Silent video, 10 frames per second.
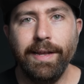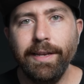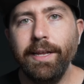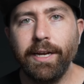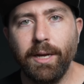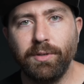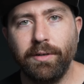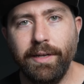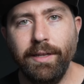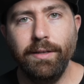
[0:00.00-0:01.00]
any hiccups
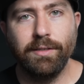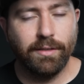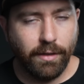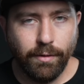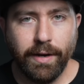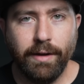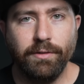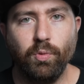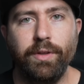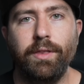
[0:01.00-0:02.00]
or any
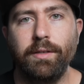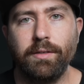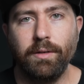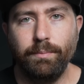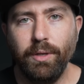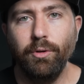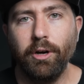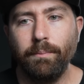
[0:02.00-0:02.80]
slowdowns with this computer.